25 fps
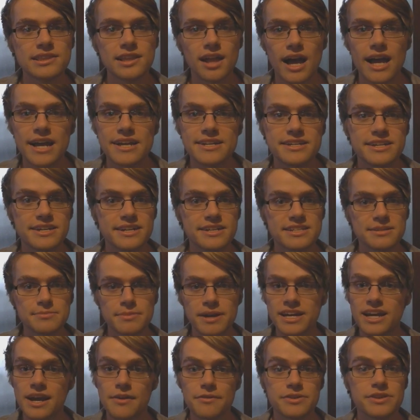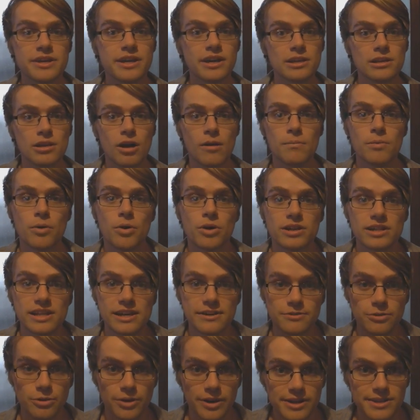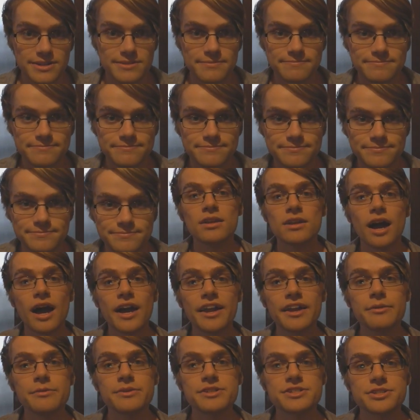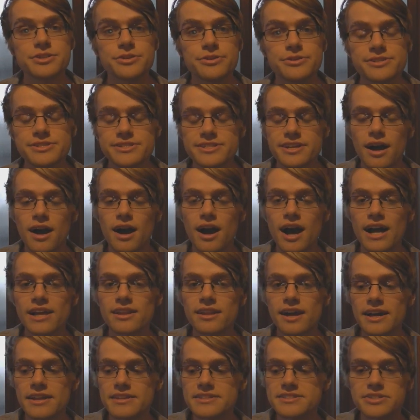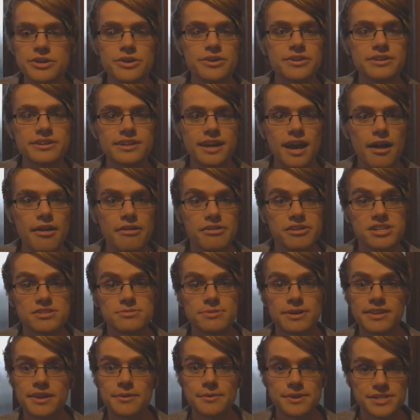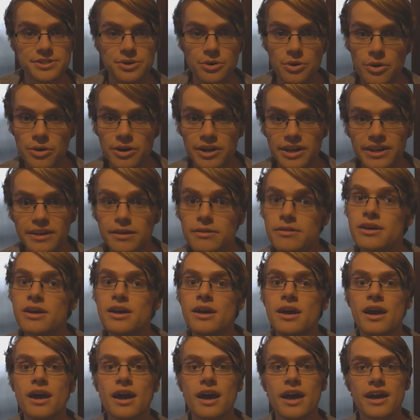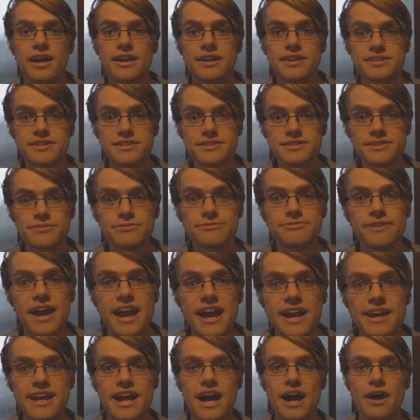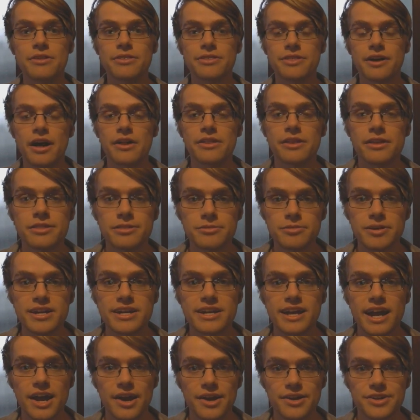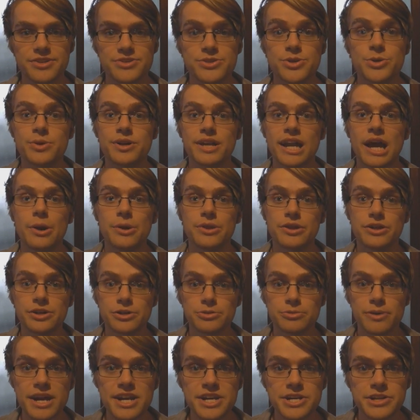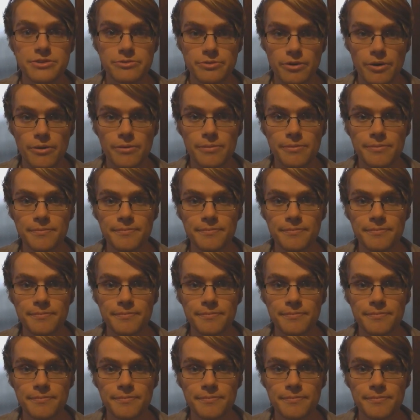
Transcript: lighting to make everything a lot more clairvoyant. Lighting was used to highlight certain characters when they were talking and fade out the other 3 characters who are now in the narration role.